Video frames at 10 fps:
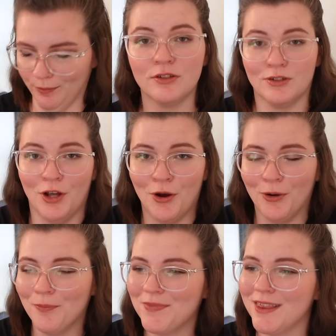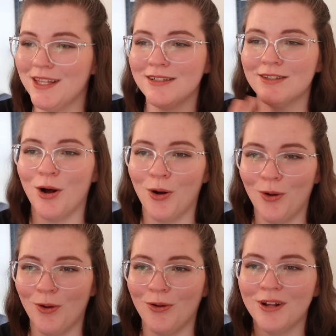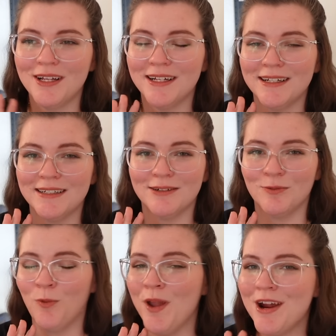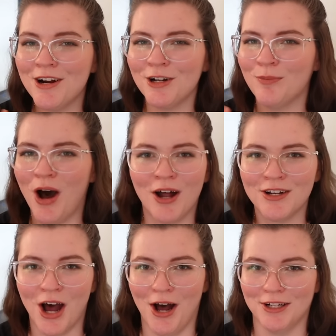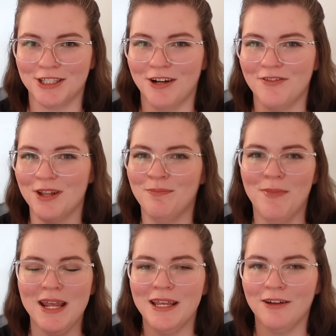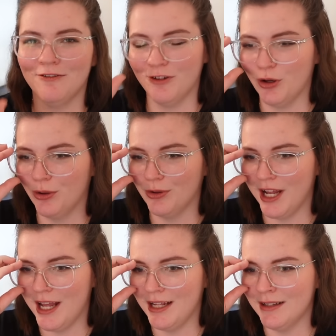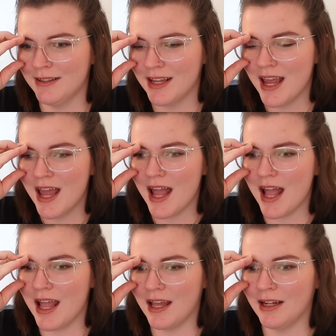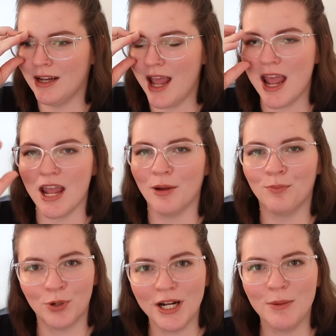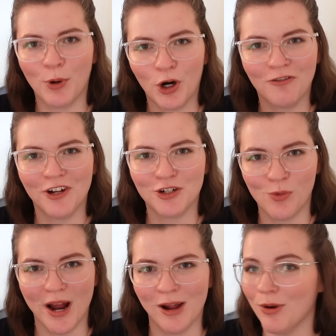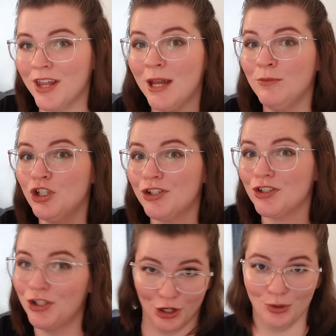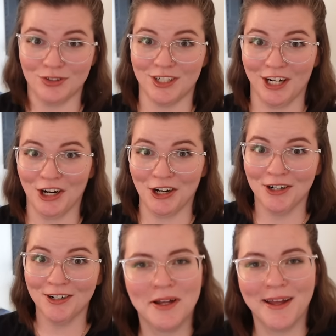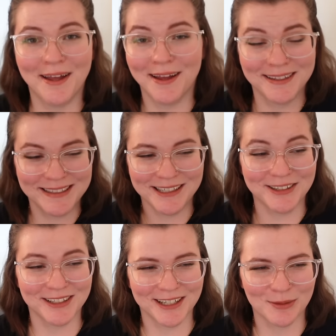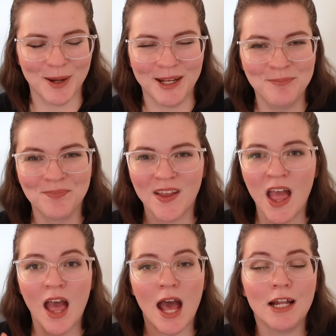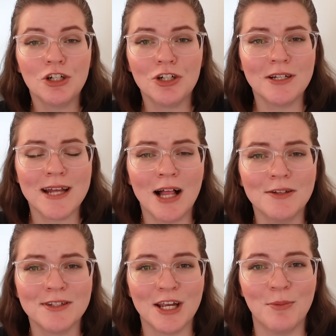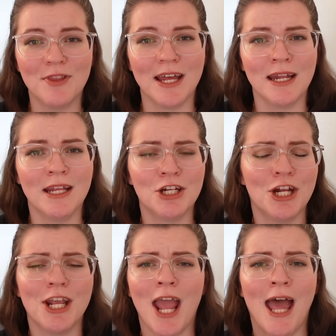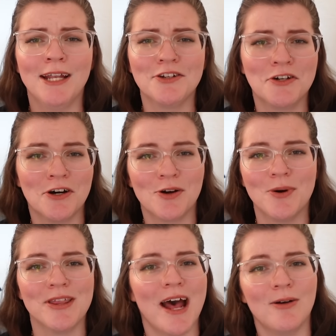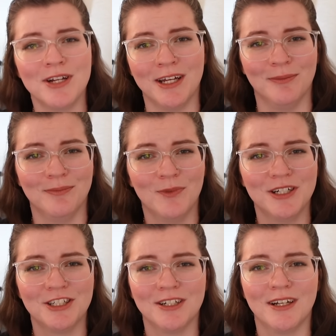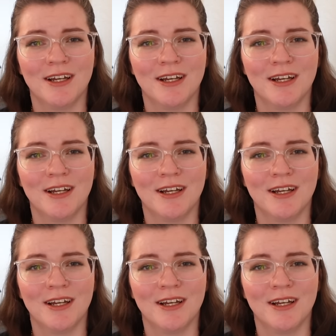So this whole weird montage of them making food ends in a pretty perfect way with him just ghosting her, serial killer pun, and she tells him that she can't cook without him, which,